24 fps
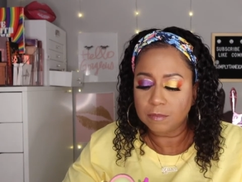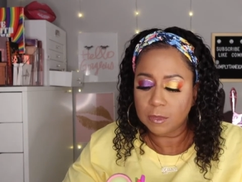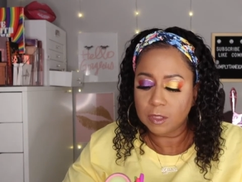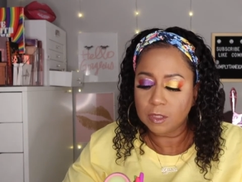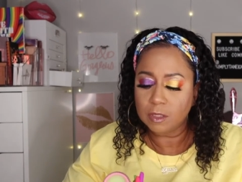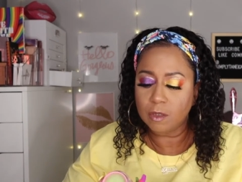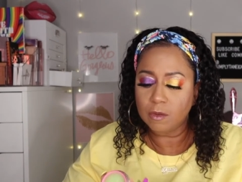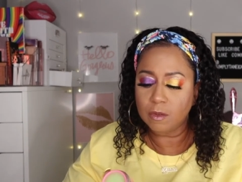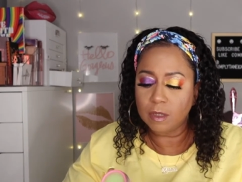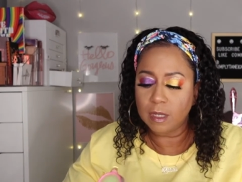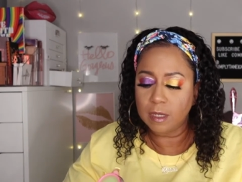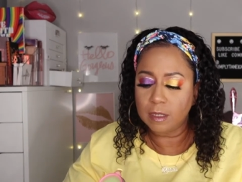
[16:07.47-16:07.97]

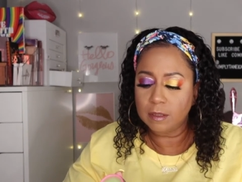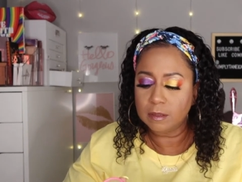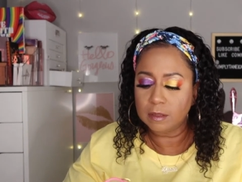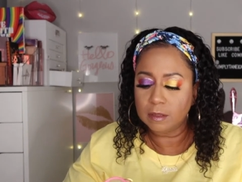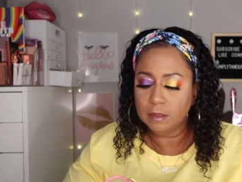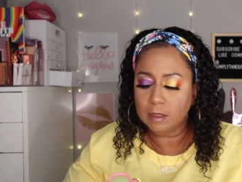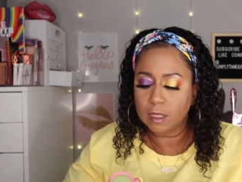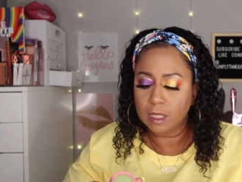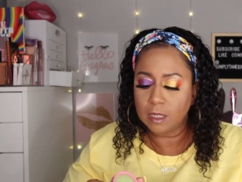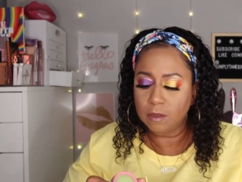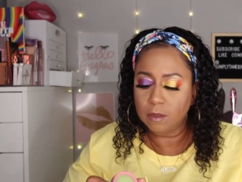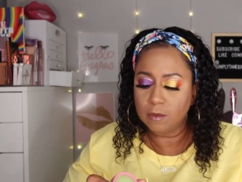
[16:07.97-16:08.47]
It's okay.
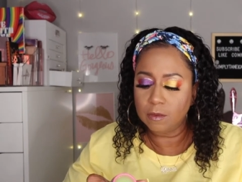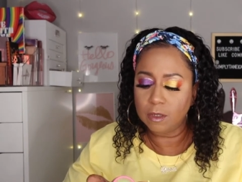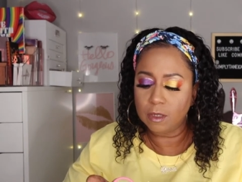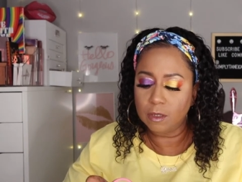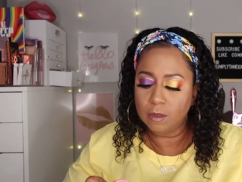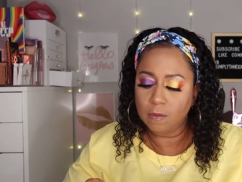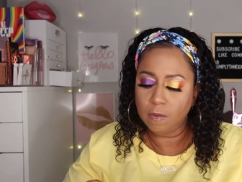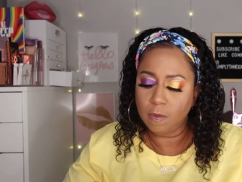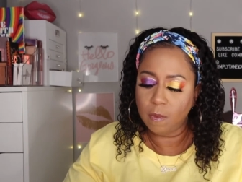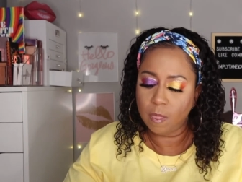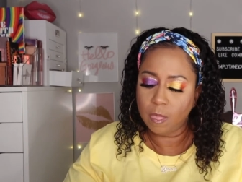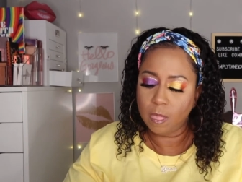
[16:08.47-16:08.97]
I don't
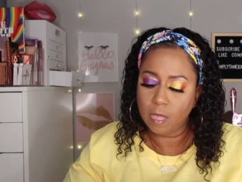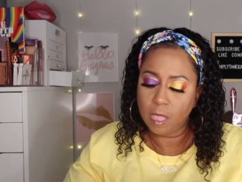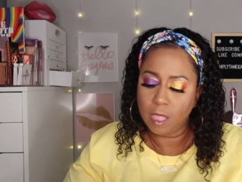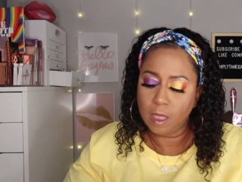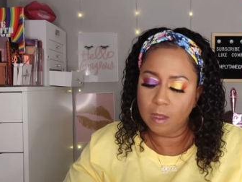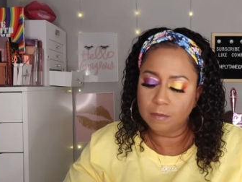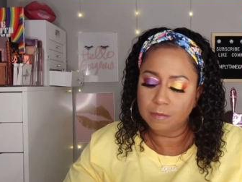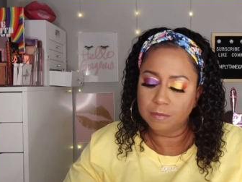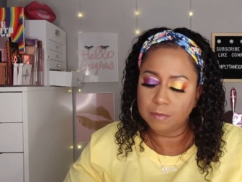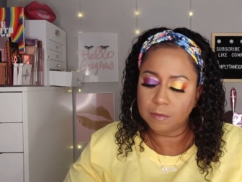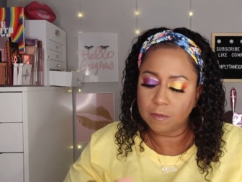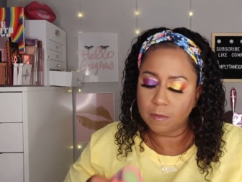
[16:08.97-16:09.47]
know.
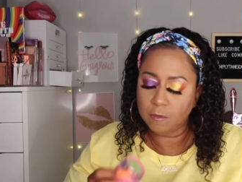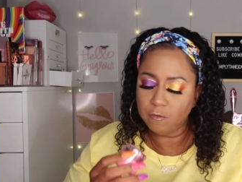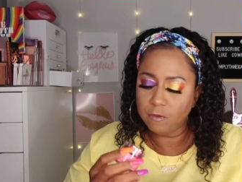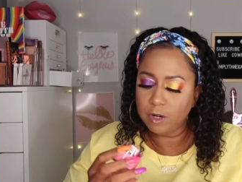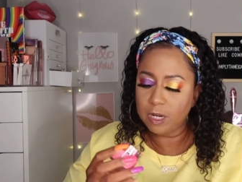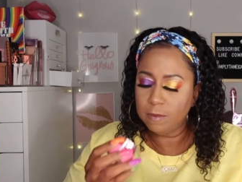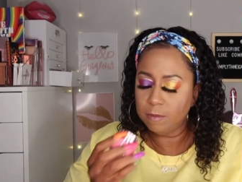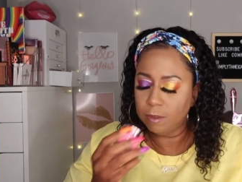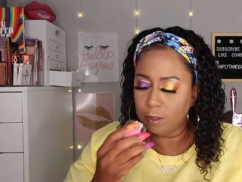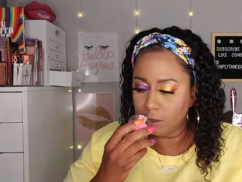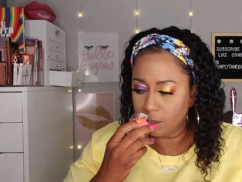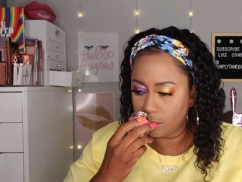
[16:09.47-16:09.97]

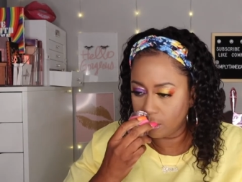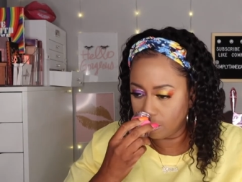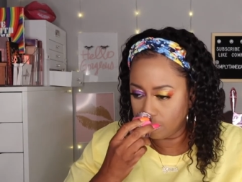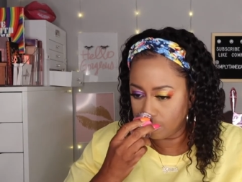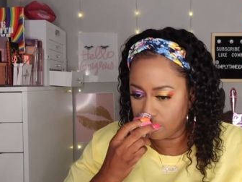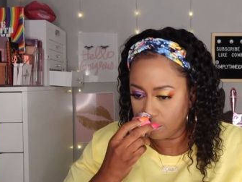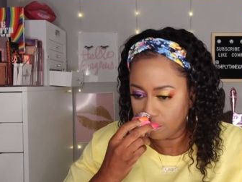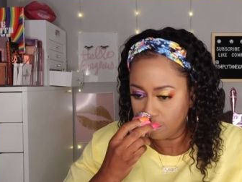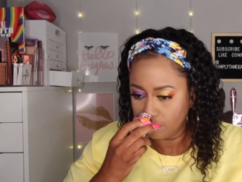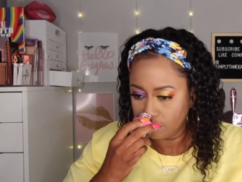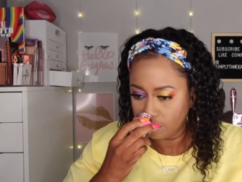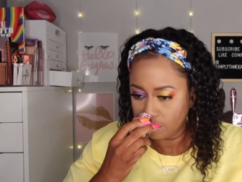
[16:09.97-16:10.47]
Rainbow
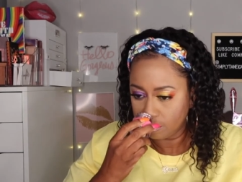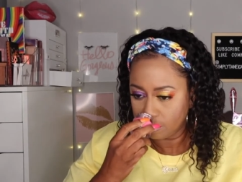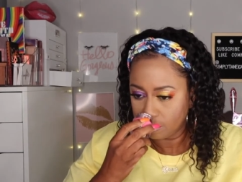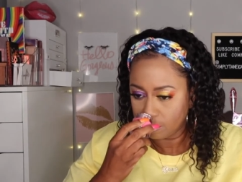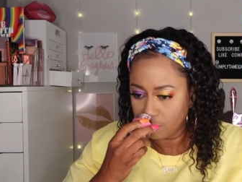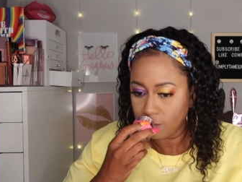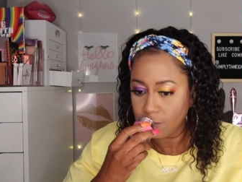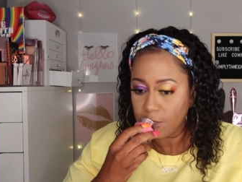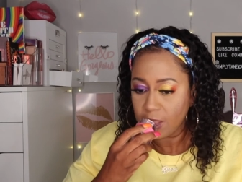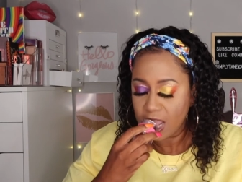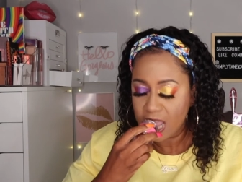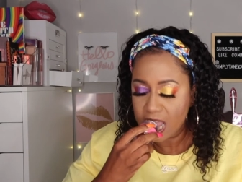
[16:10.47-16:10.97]
sherbet.
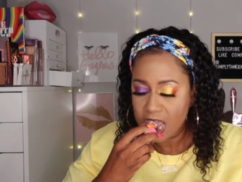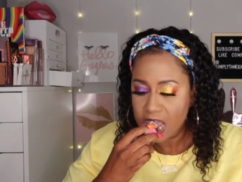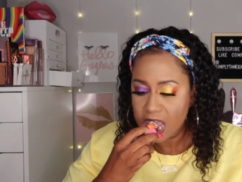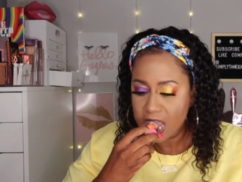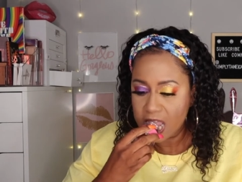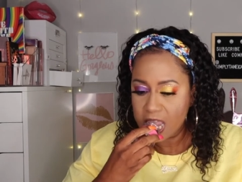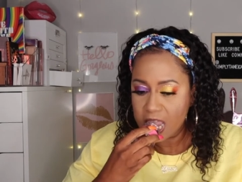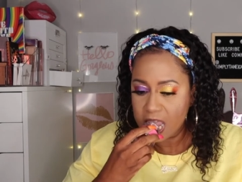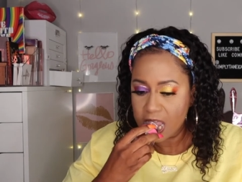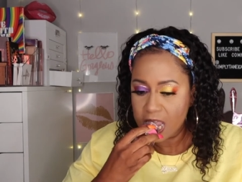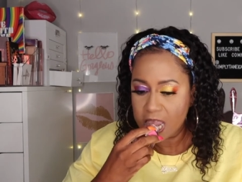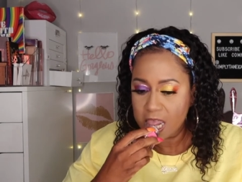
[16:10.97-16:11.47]

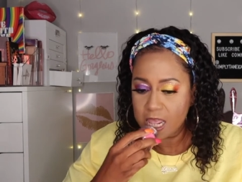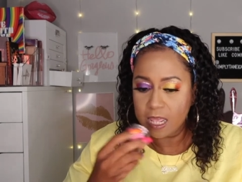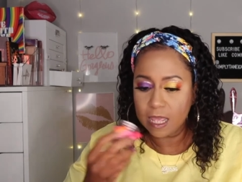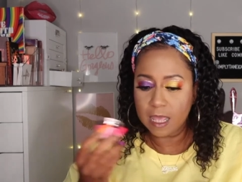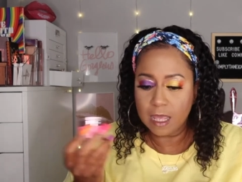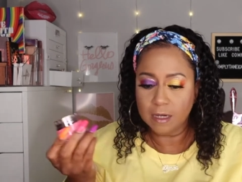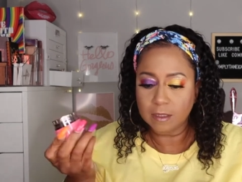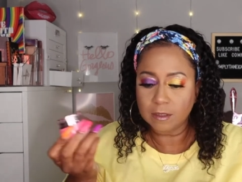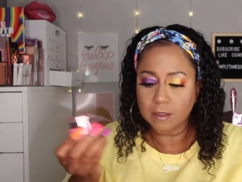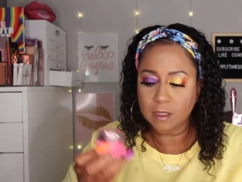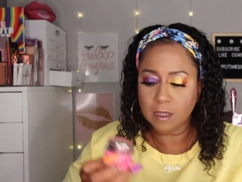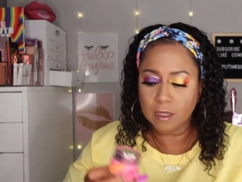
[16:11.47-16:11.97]

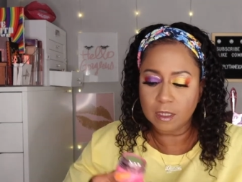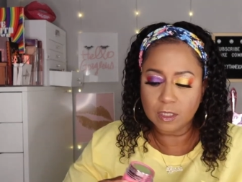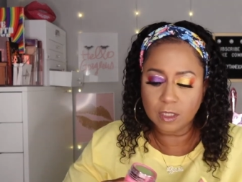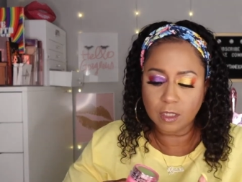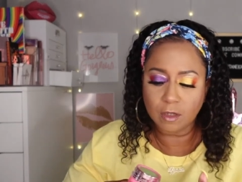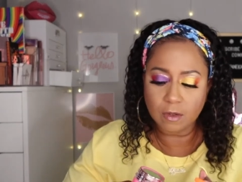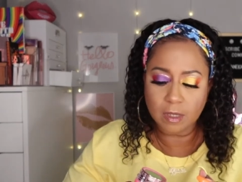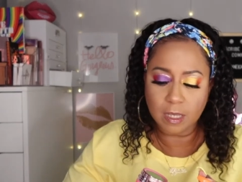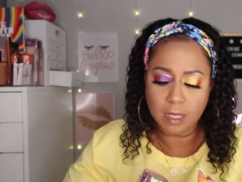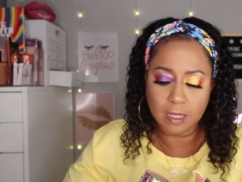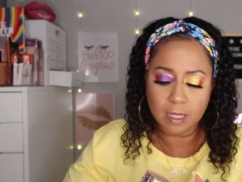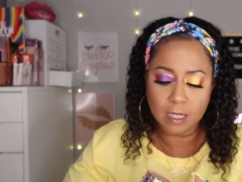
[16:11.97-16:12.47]
Yeah, it's
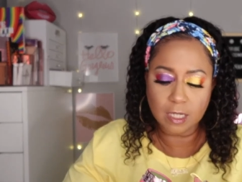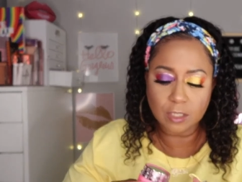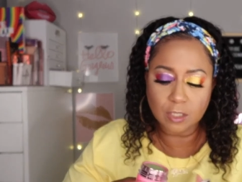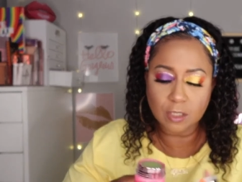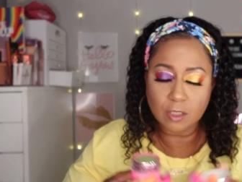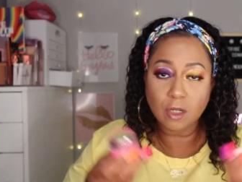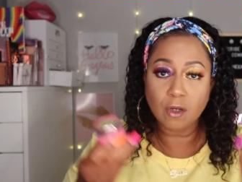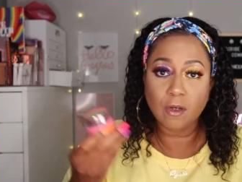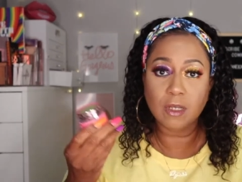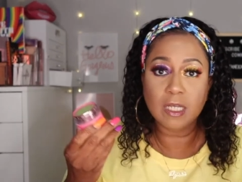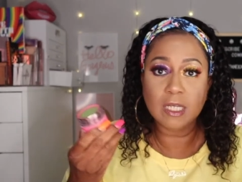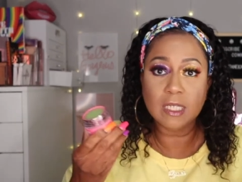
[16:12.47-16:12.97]
okay because, you
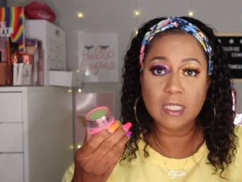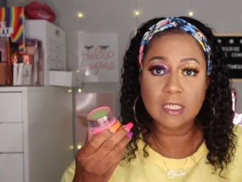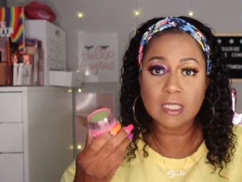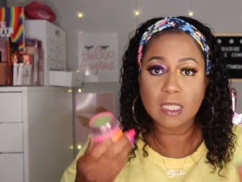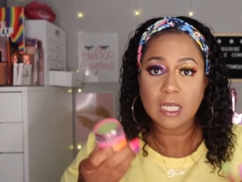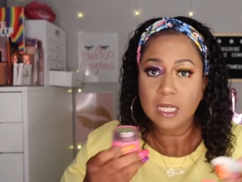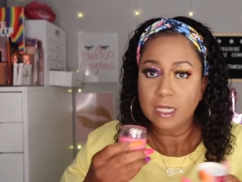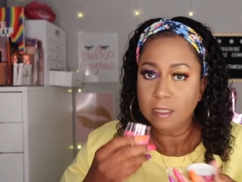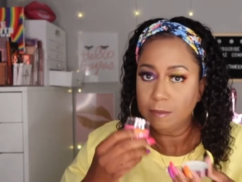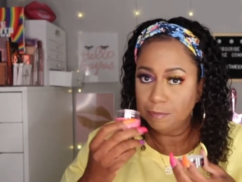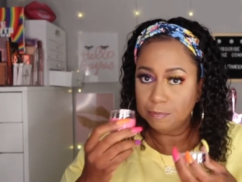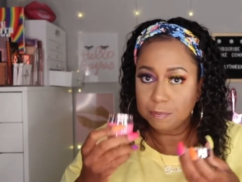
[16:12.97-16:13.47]
know, his,
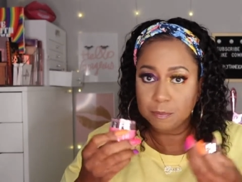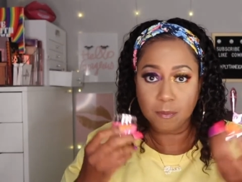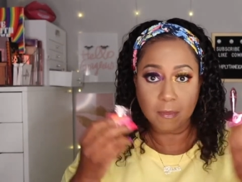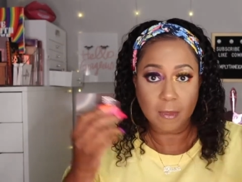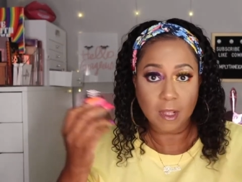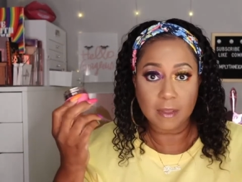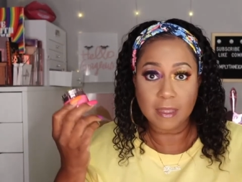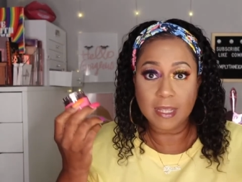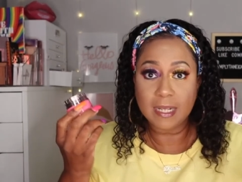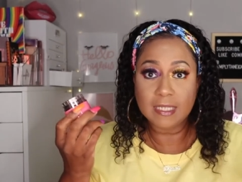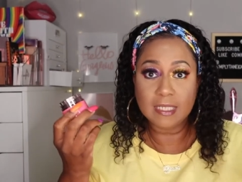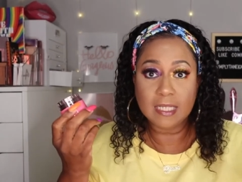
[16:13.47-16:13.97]

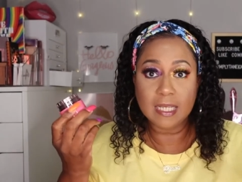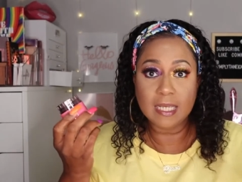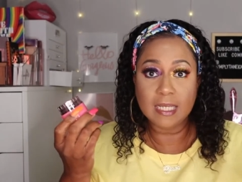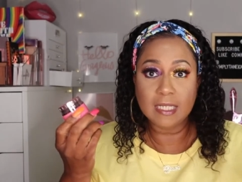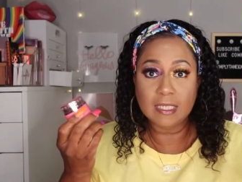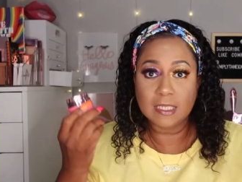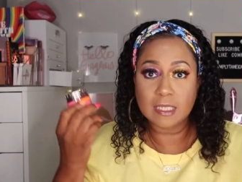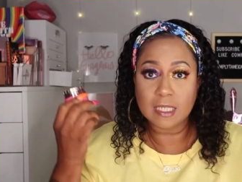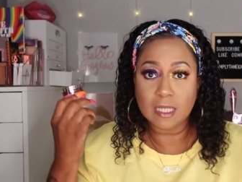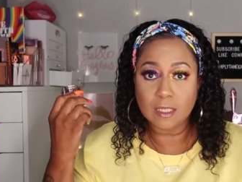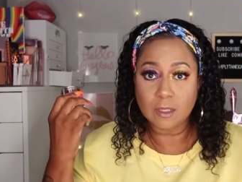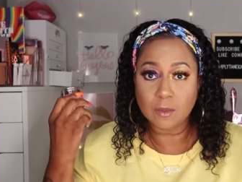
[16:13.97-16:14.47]
they
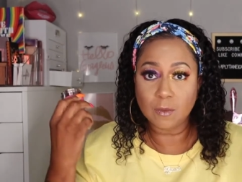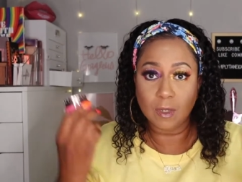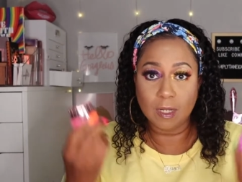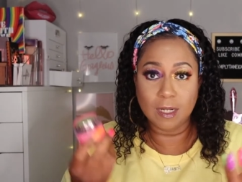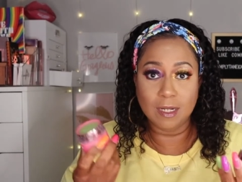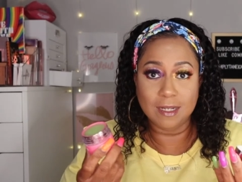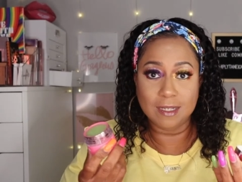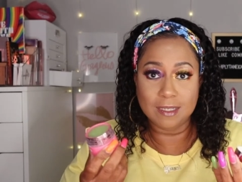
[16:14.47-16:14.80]
taste as well